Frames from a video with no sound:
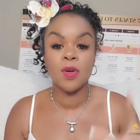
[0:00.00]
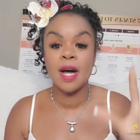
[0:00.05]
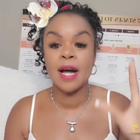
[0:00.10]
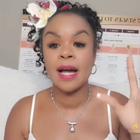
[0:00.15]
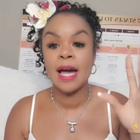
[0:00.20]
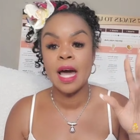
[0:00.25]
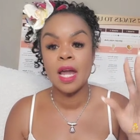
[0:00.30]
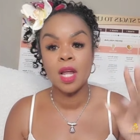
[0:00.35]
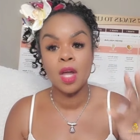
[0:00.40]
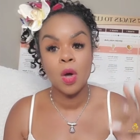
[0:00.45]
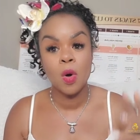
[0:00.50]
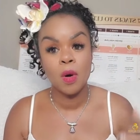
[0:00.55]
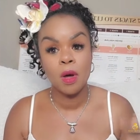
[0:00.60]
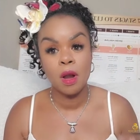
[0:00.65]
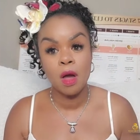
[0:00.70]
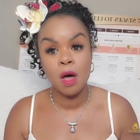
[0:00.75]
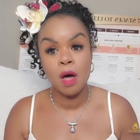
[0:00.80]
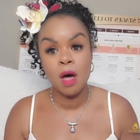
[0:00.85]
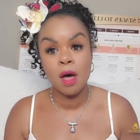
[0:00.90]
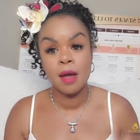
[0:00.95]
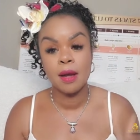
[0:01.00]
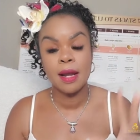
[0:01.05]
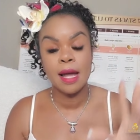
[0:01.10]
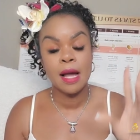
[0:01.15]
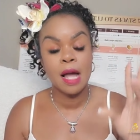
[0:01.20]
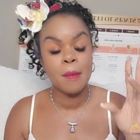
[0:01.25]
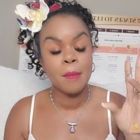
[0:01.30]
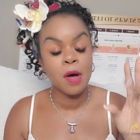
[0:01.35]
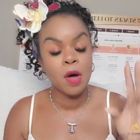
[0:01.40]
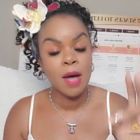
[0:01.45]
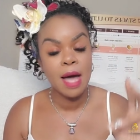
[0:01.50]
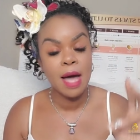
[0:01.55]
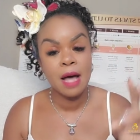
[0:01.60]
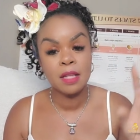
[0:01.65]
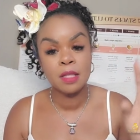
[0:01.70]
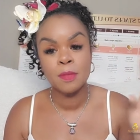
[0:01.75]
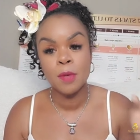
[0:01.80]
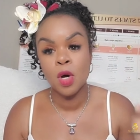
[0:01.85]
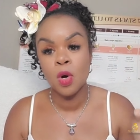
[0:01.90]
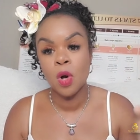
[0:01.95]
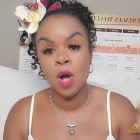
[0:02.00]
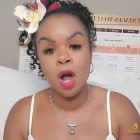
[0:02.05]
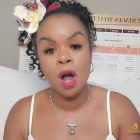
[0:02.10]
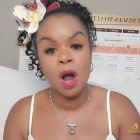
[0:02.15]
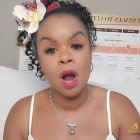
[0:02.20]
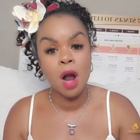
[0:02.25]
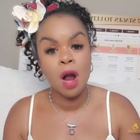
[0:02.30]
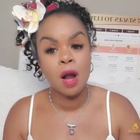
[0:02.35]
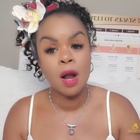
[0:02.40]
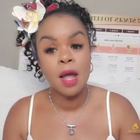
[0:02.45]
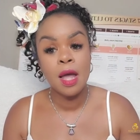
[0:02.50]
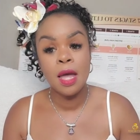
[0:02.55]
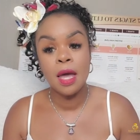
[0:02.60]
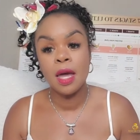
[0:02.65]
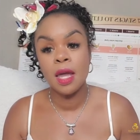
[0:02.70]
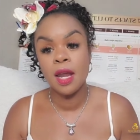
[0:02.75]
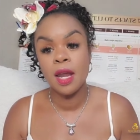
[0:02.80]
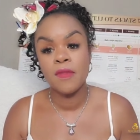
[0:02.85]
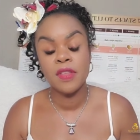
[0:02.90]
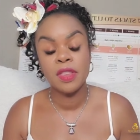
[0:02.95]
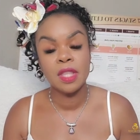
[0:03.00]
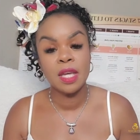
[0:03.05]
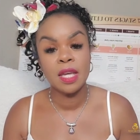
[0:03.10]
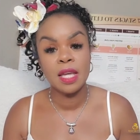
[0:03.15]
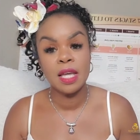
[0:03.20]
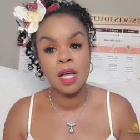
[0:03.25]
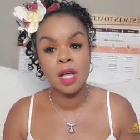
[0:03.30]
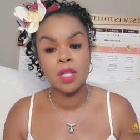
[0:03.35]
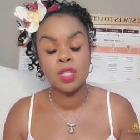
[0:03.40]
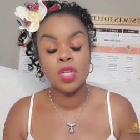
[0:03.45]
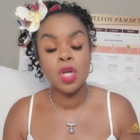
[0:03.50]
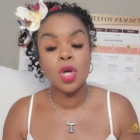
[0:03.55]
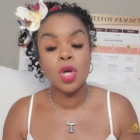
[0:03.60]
I got it going on. I got my own house, my own car, and everything else.